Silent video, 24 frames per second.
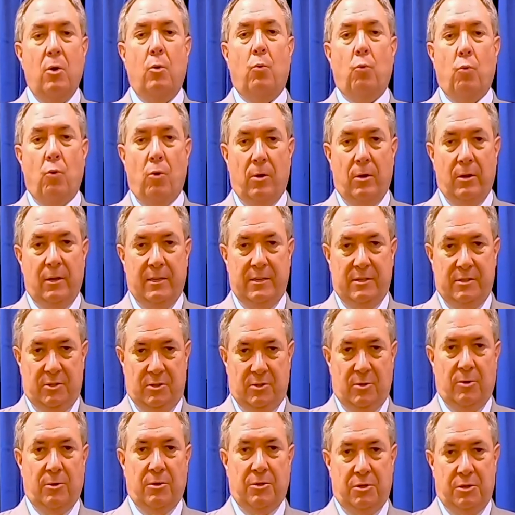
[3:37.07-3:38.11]
warrantless
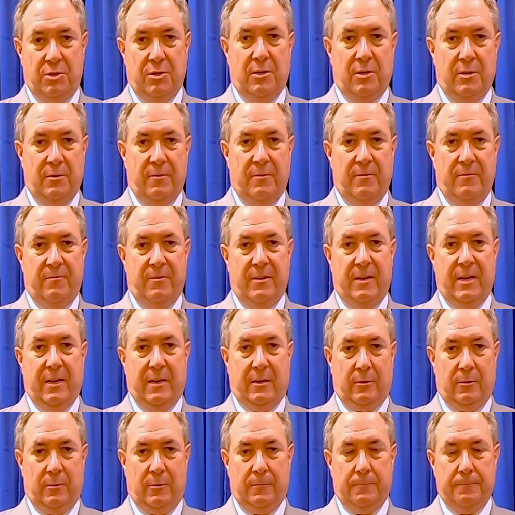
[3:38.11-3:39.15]
search of the
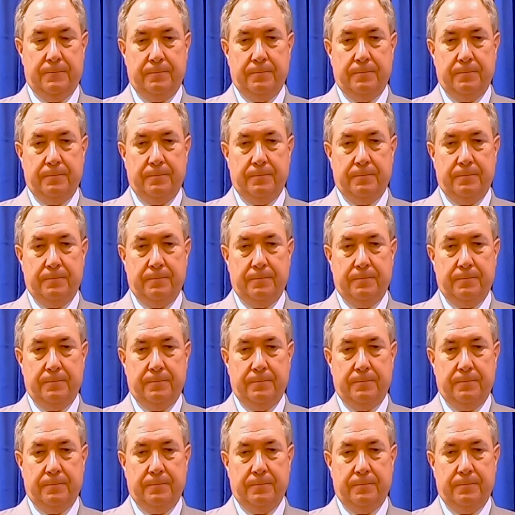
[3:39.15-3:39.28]
vehicle.